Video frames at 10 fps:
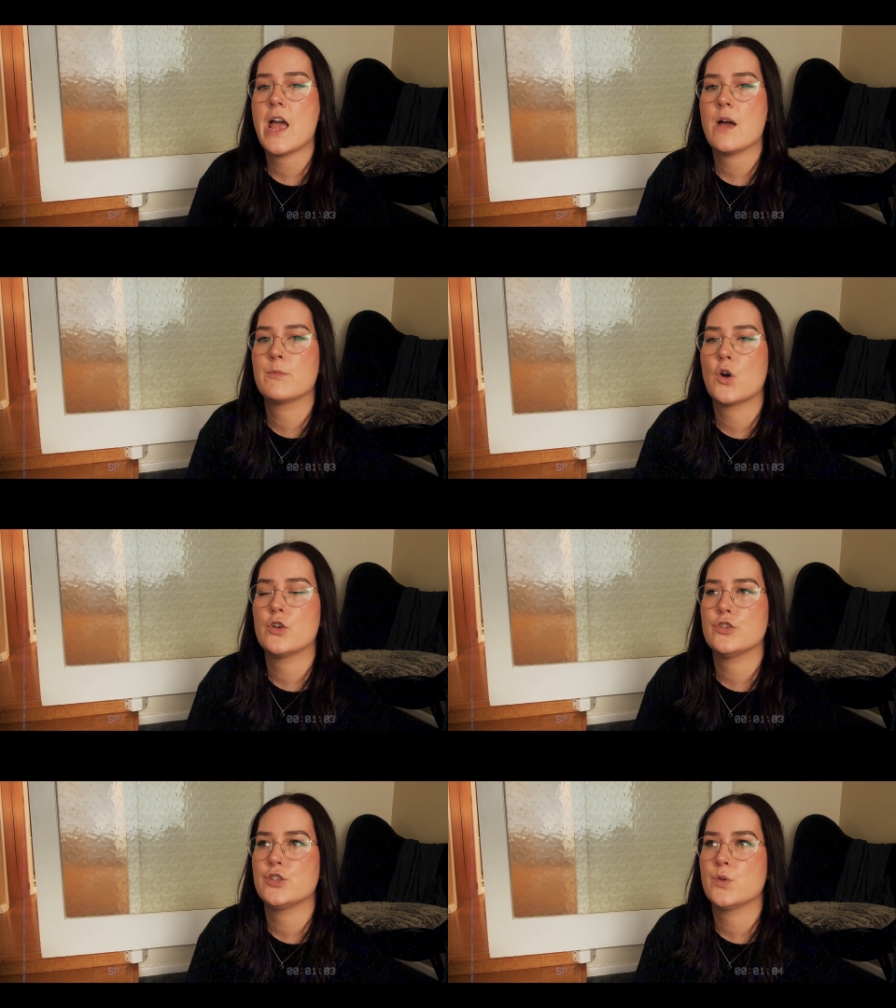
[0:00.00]
I'm going
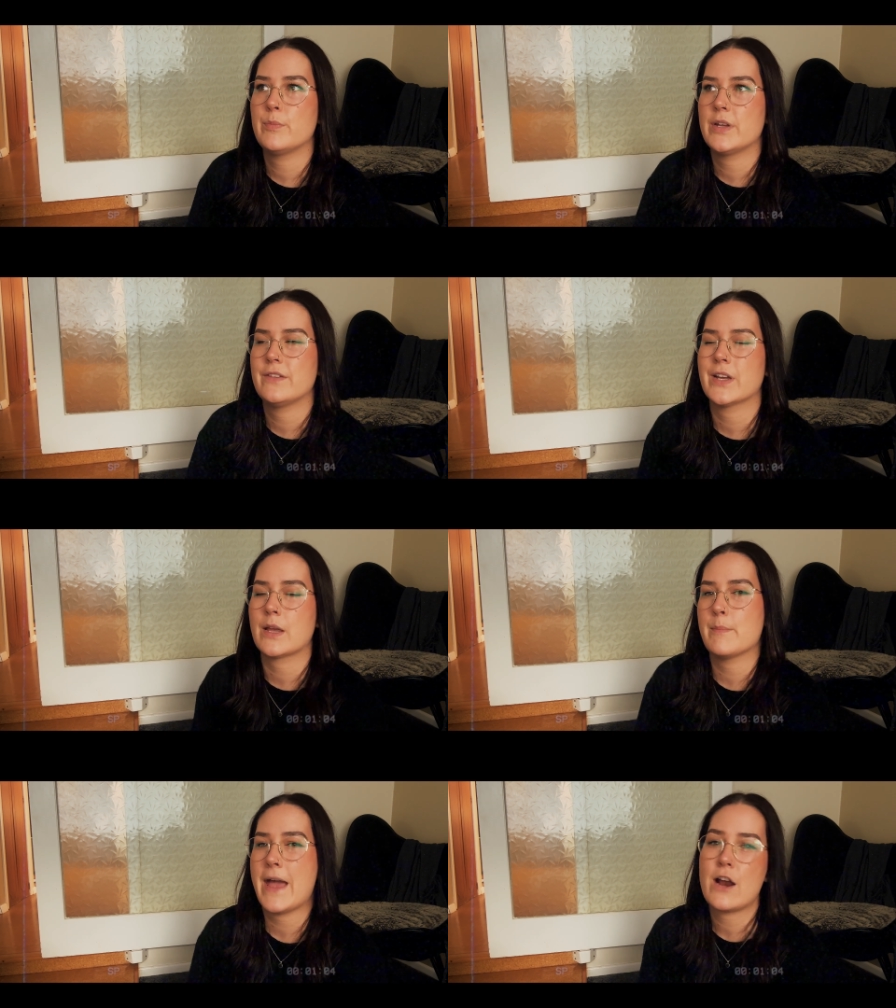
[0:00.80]
to do a bit of a
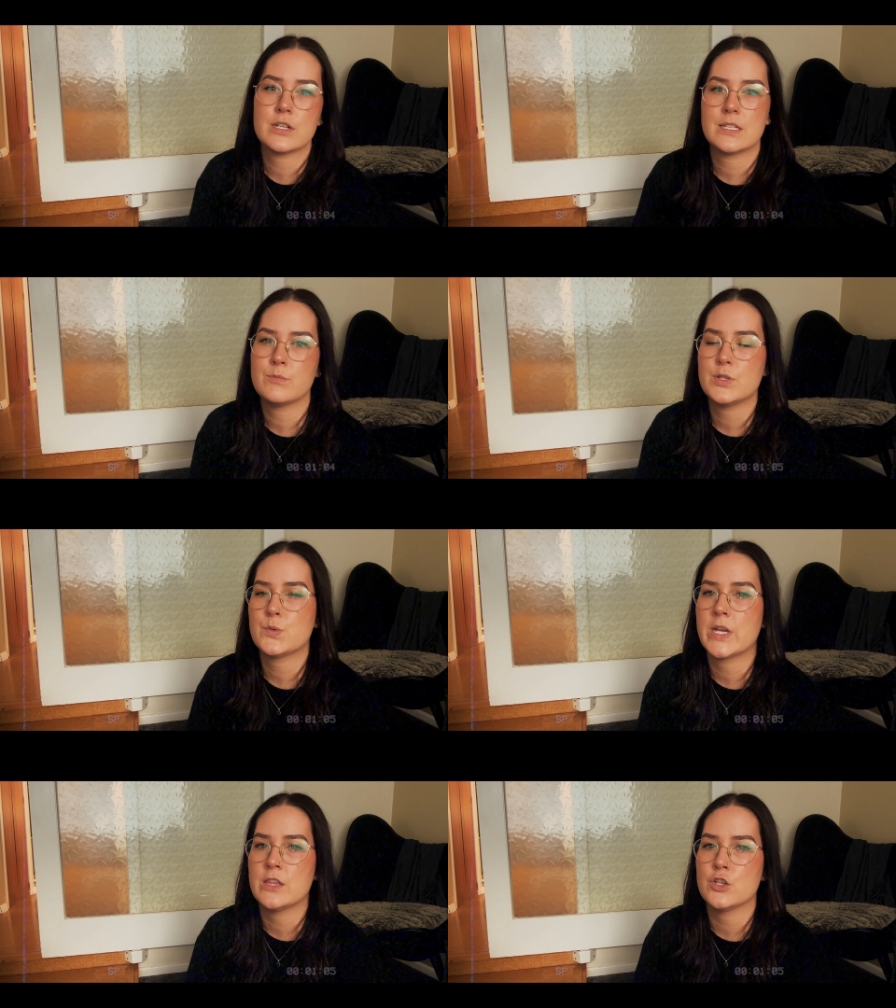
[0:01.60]
comparison
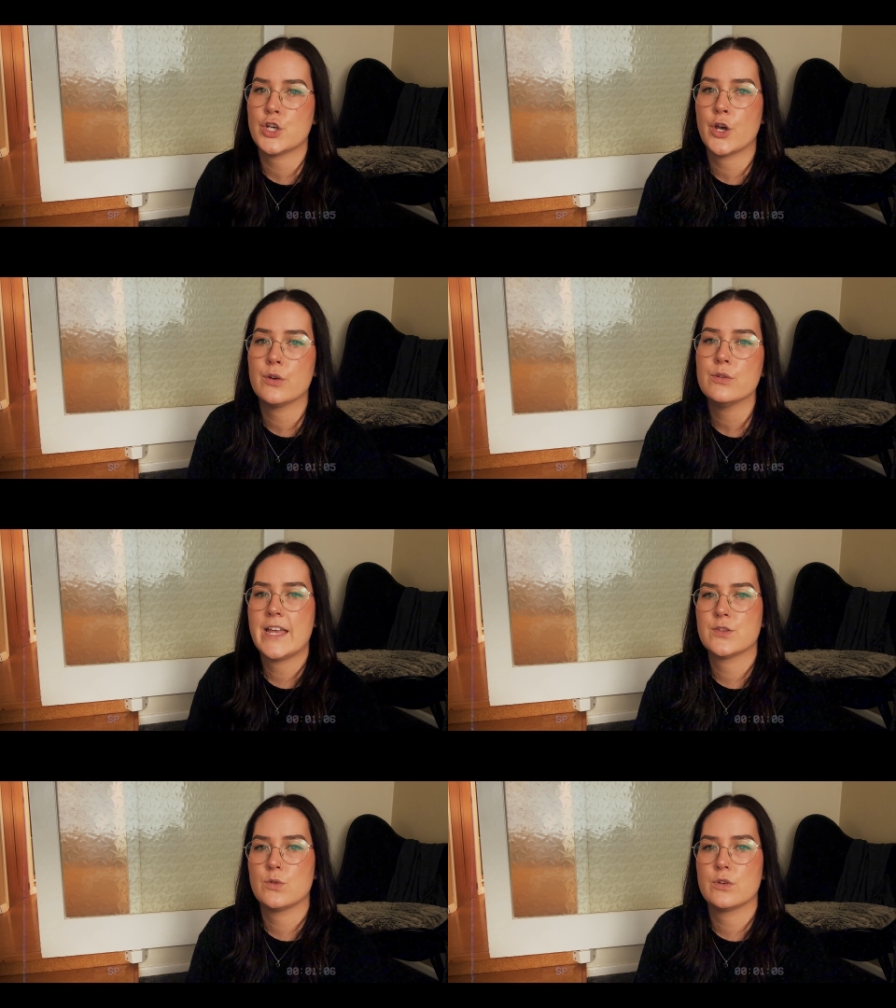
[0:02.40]
between the two and
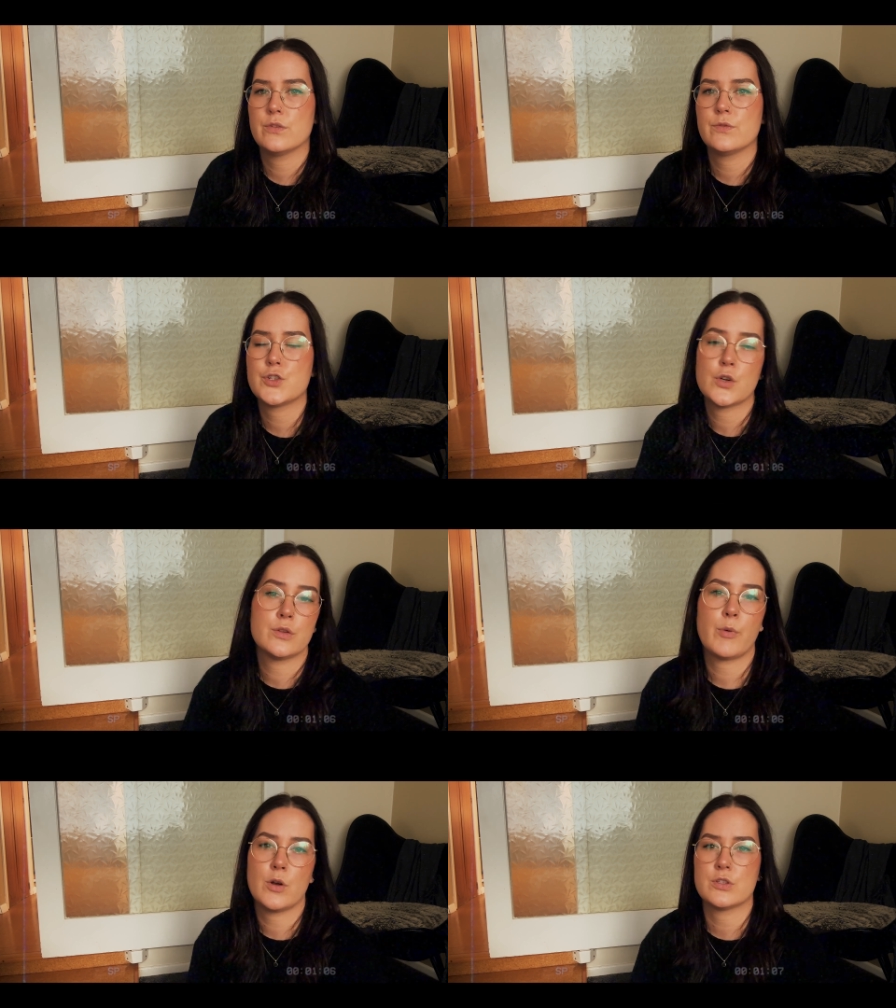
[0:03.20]
sort of show the
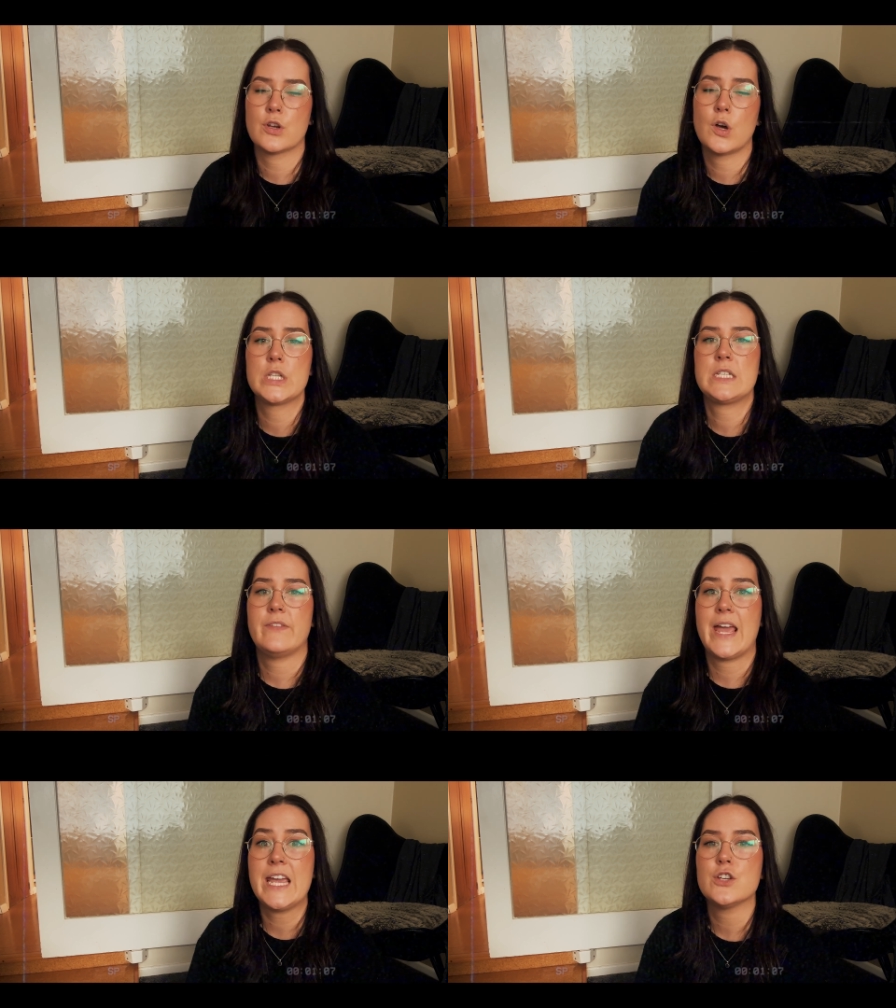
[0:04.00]
pros and cons of
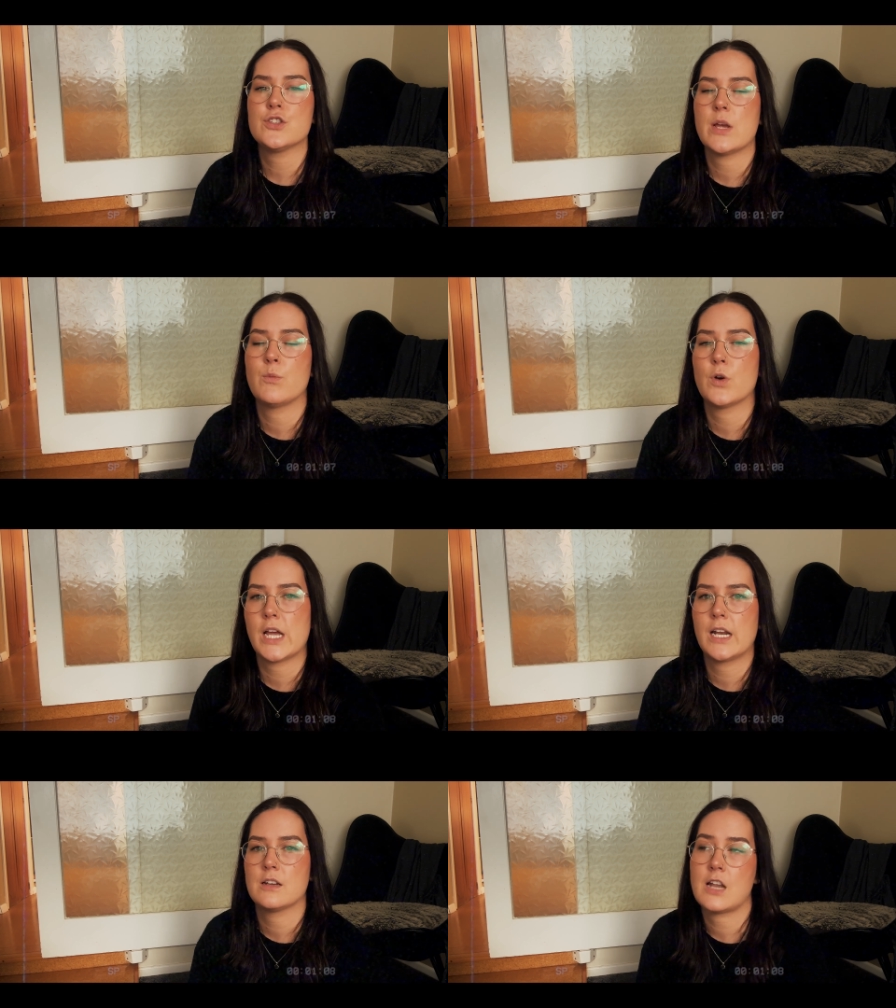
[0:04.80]
each and what
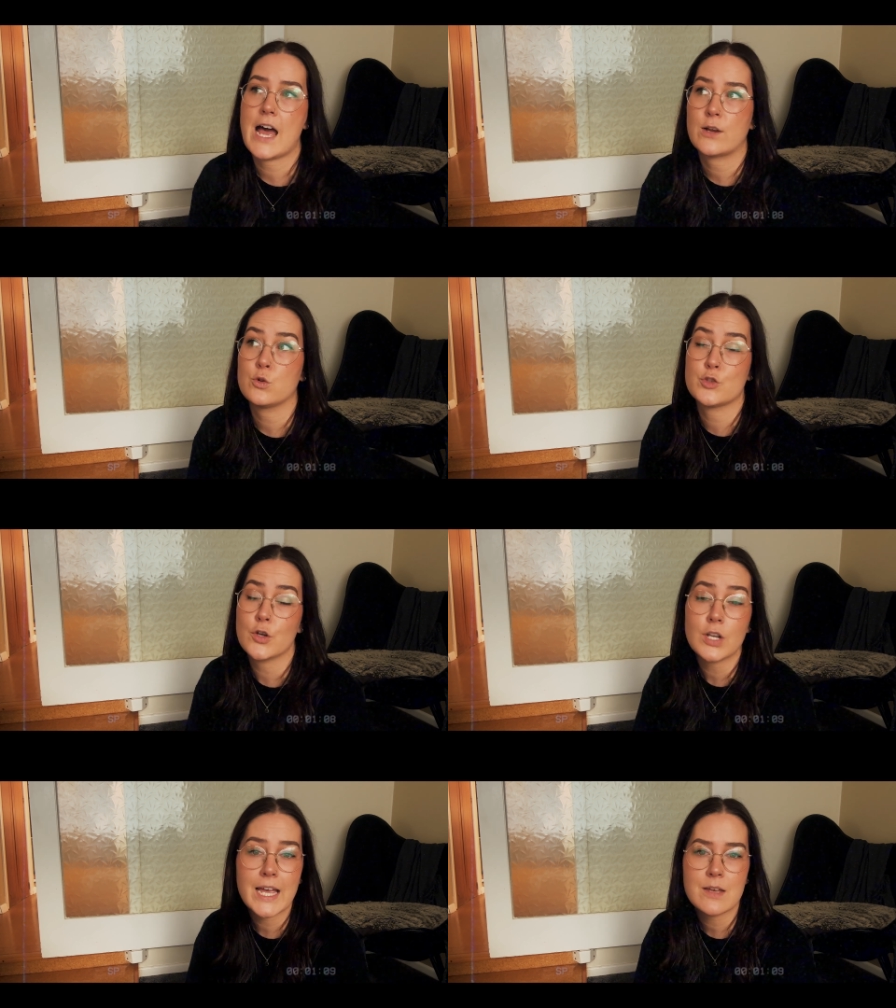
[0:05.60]
I like or
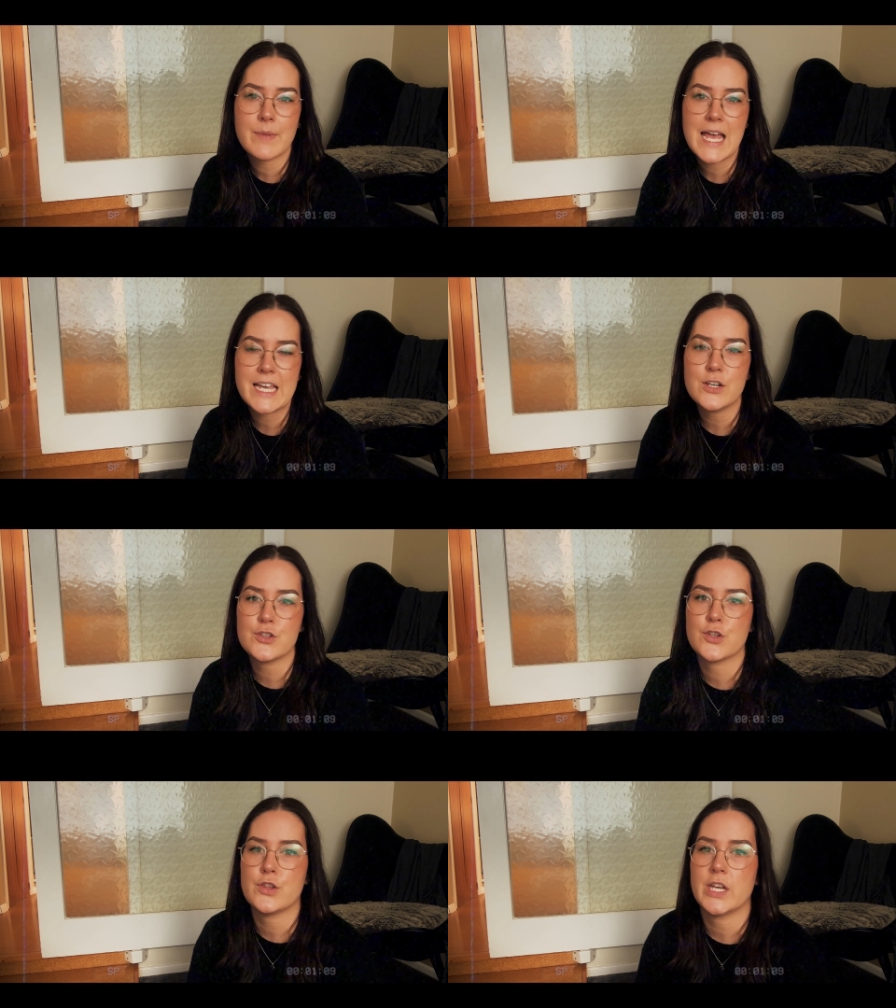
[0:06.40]
don't like about each
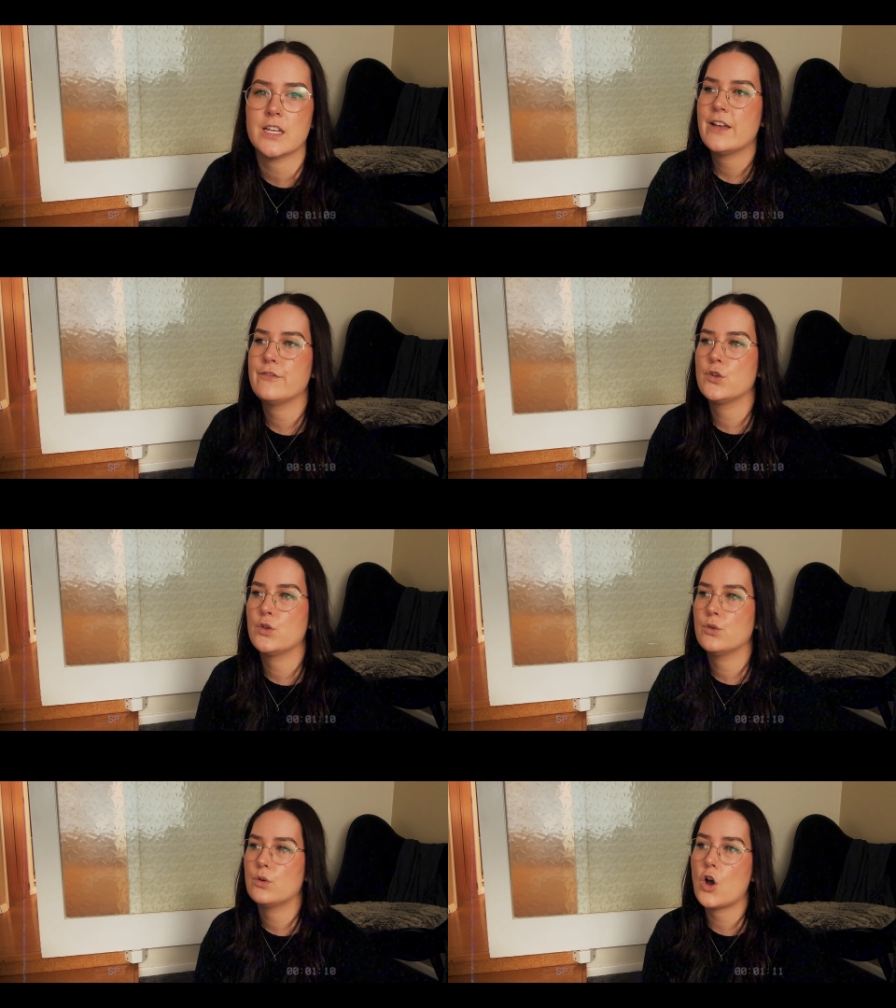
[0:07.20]
so that if
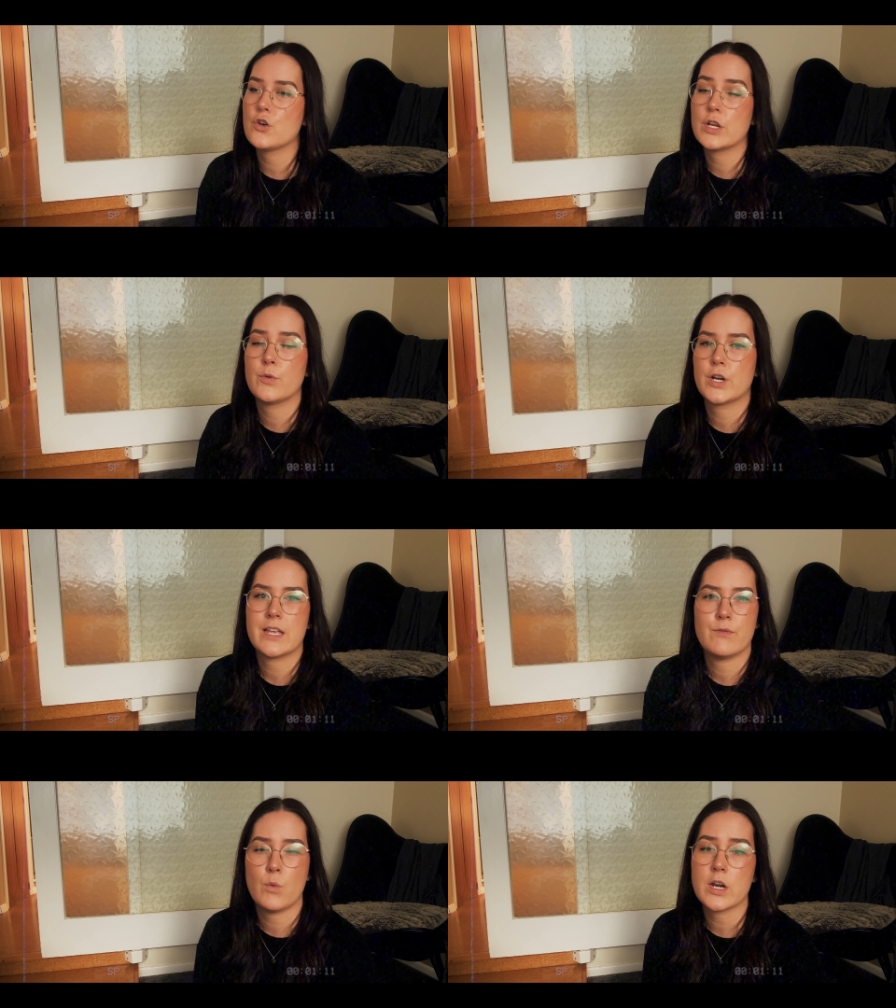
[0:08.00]
you only want to
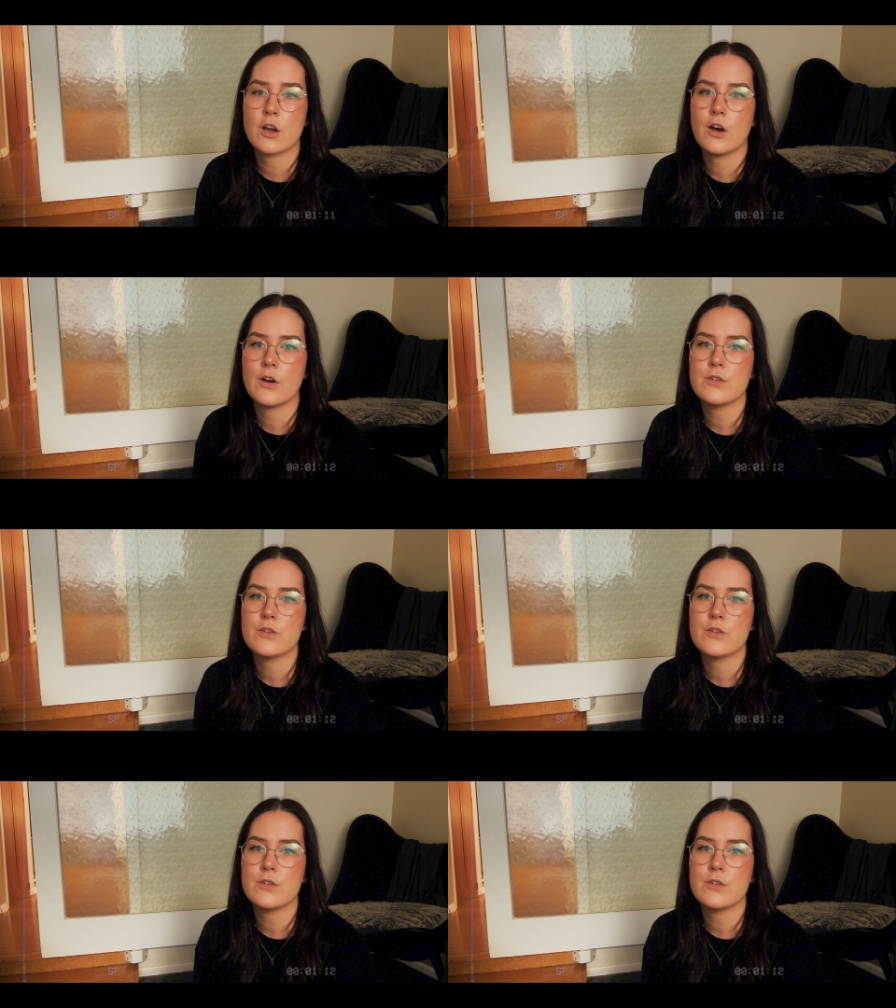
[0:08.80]
give one a go,